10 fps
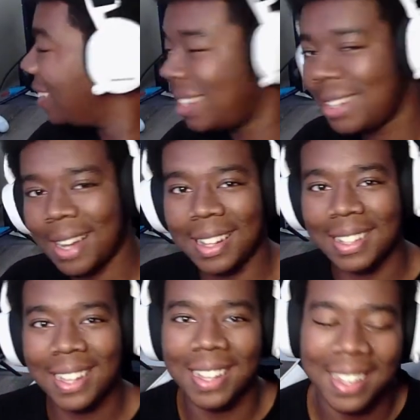Now
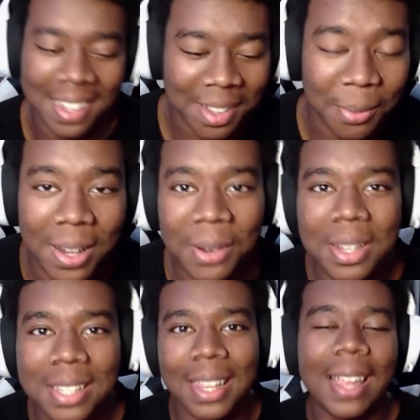look, we do
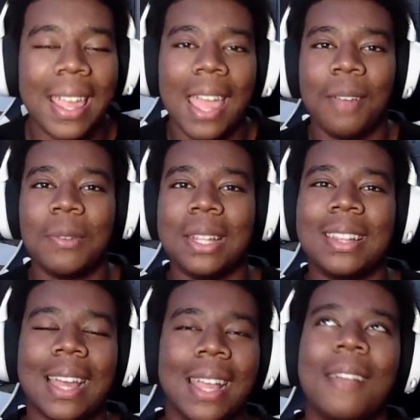this like every
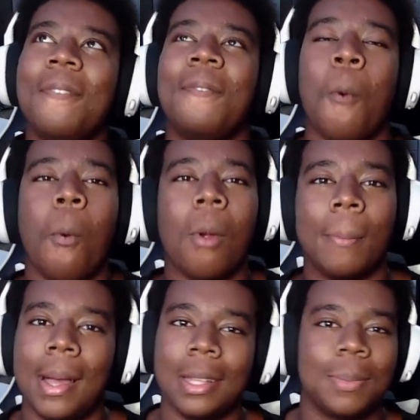like four
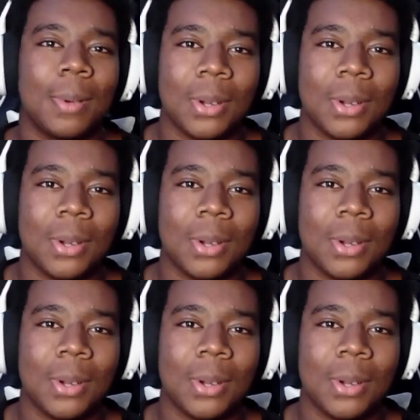months, bro.